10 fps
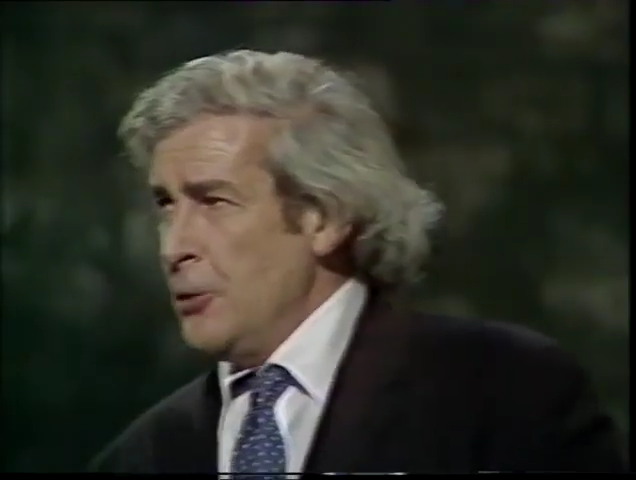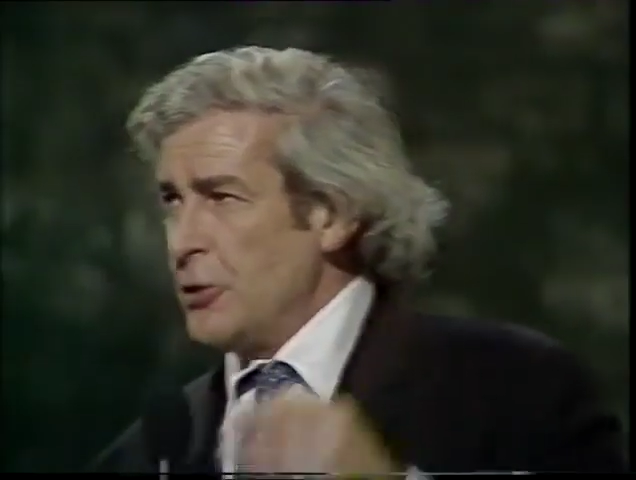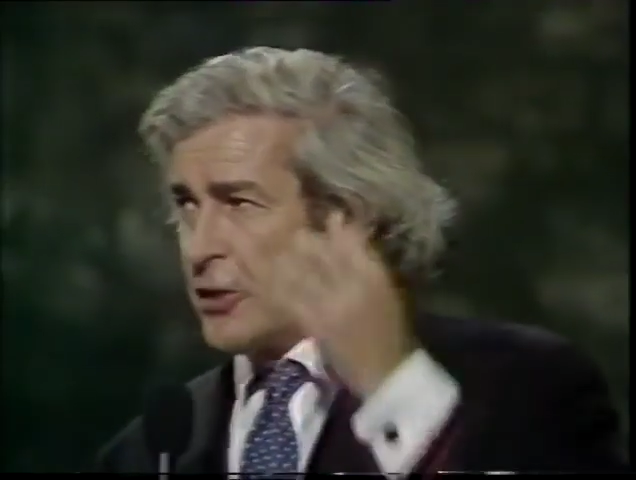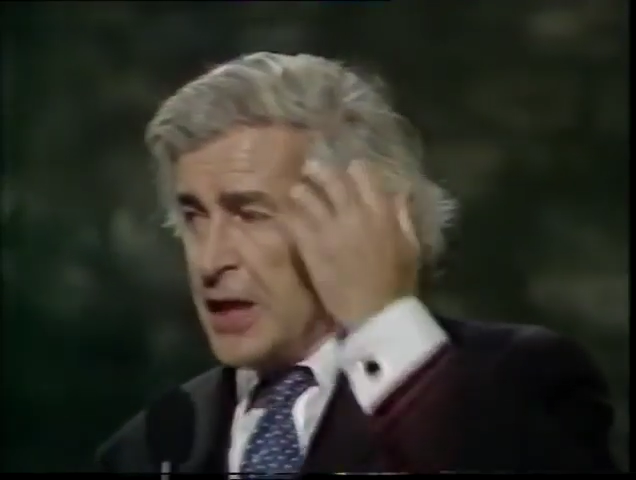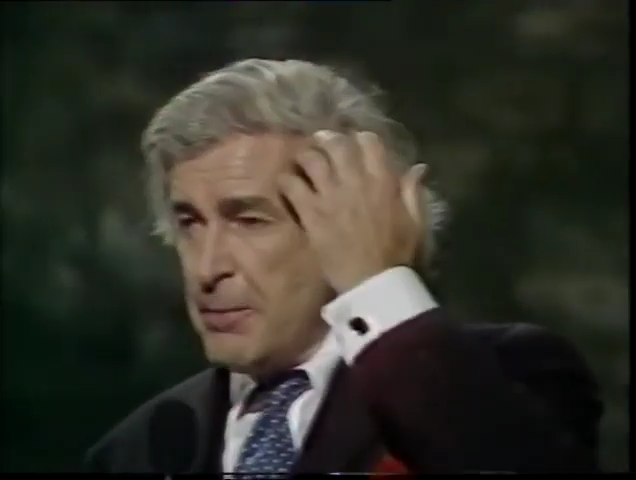
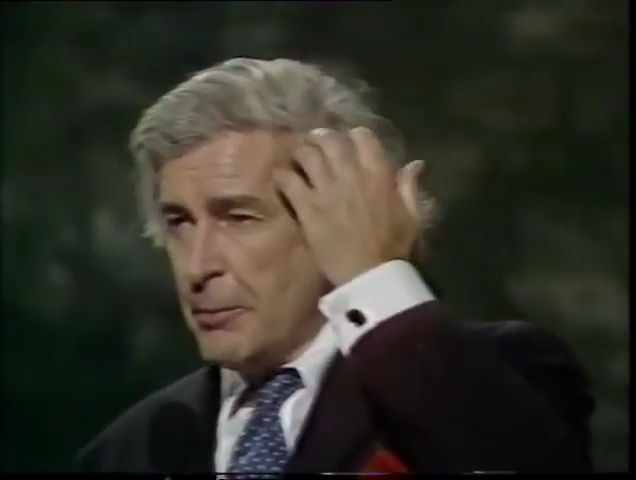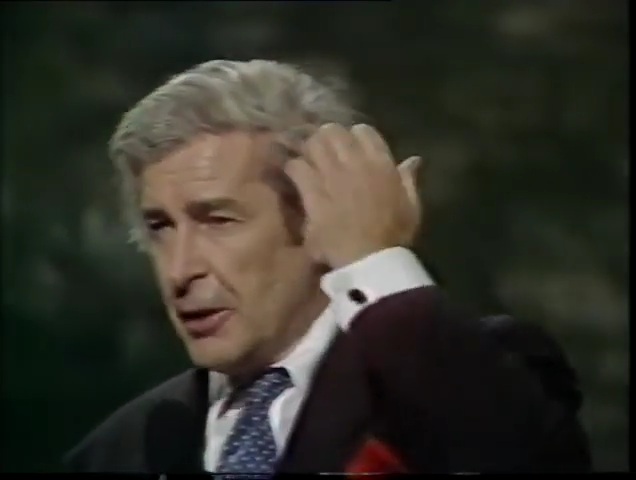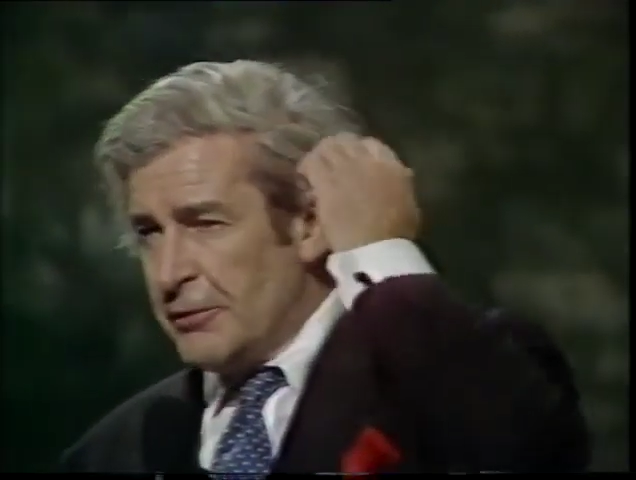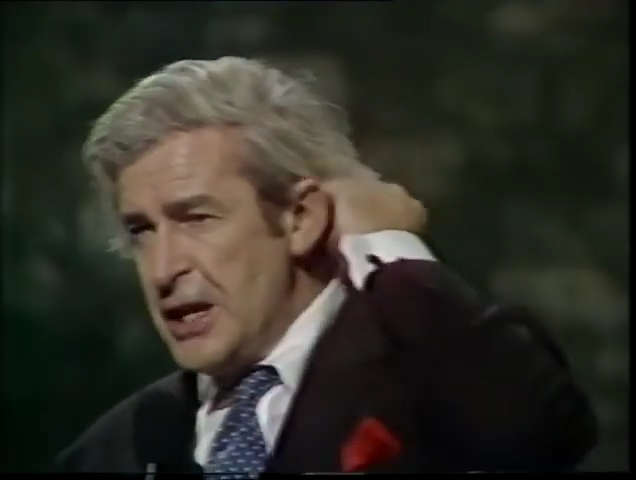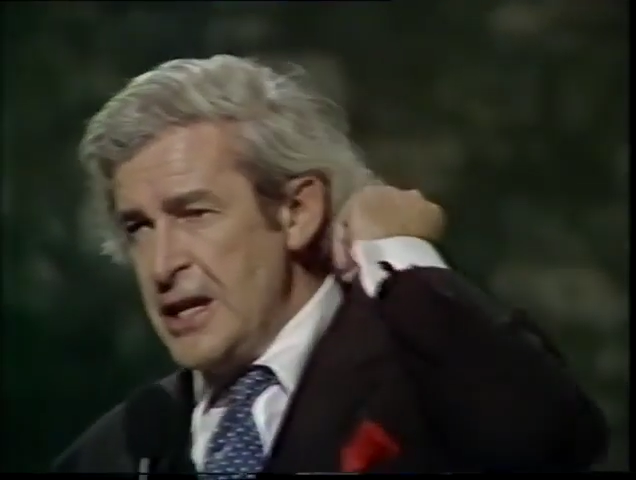which are
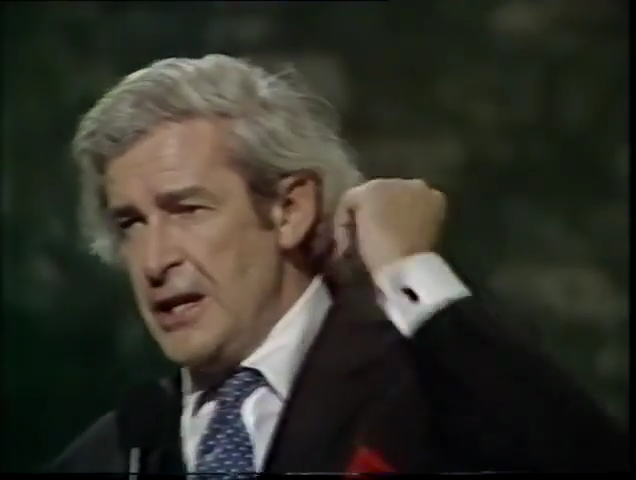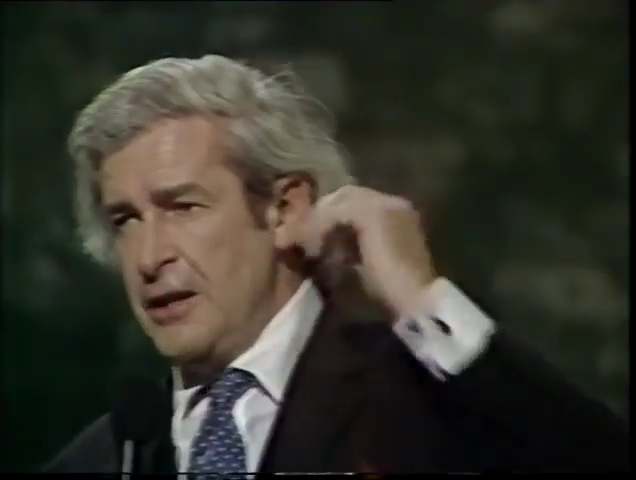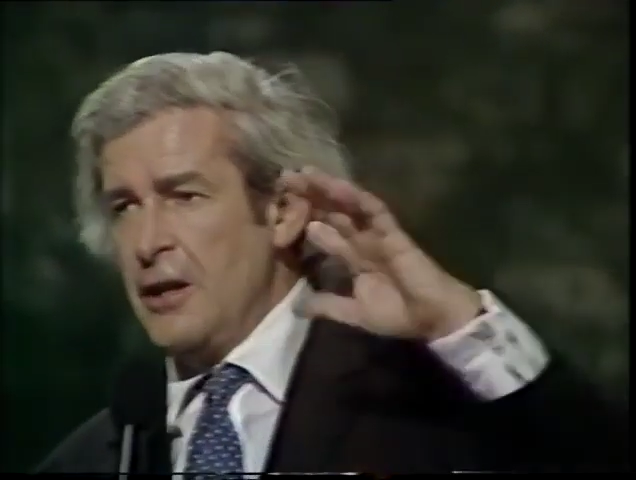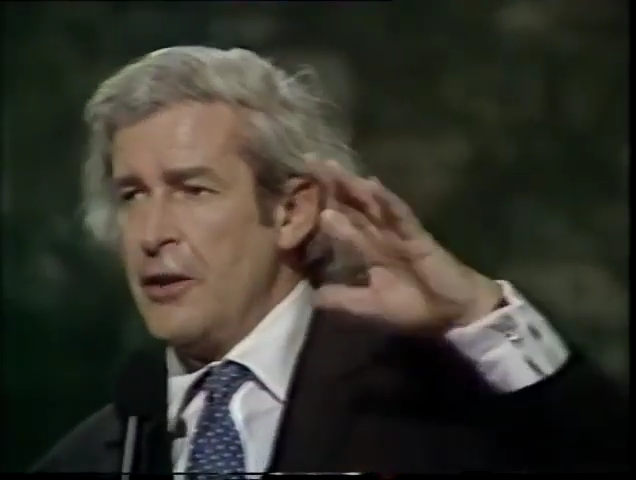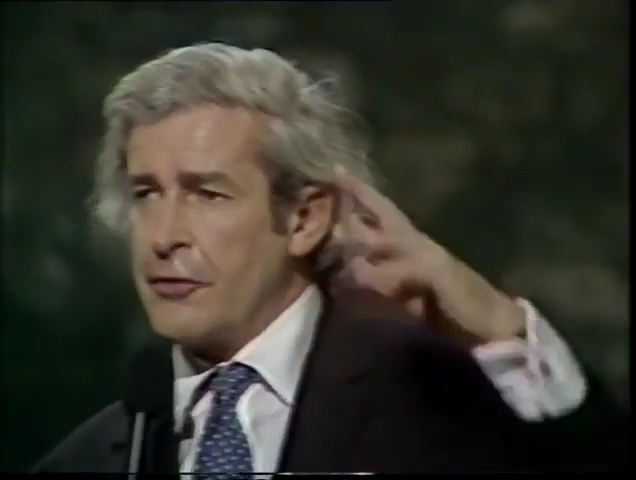capable of
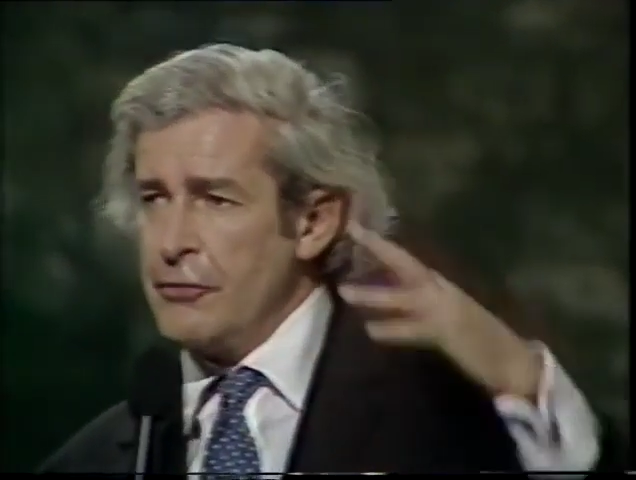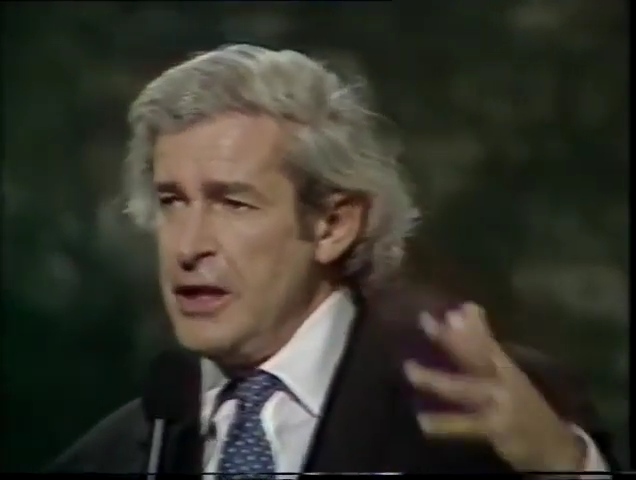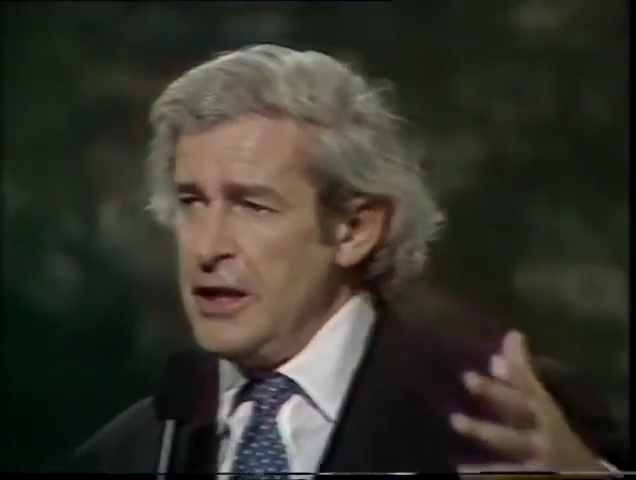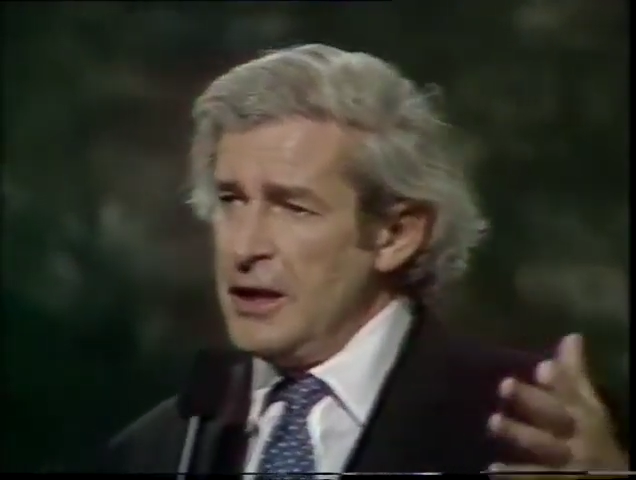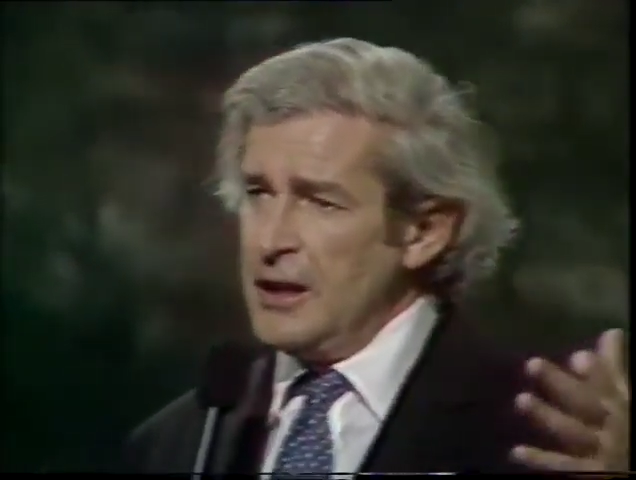taking
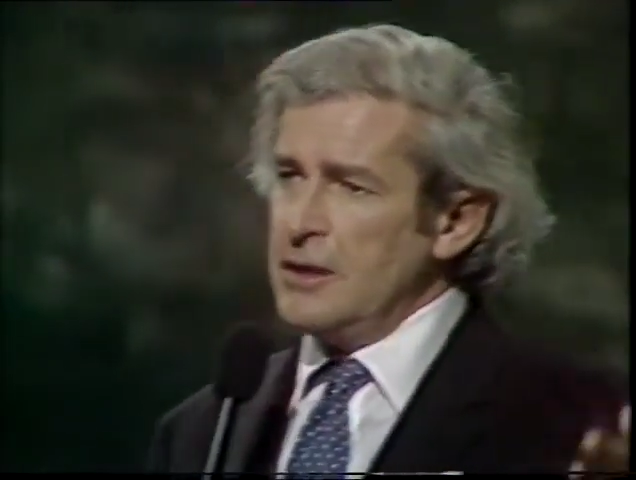3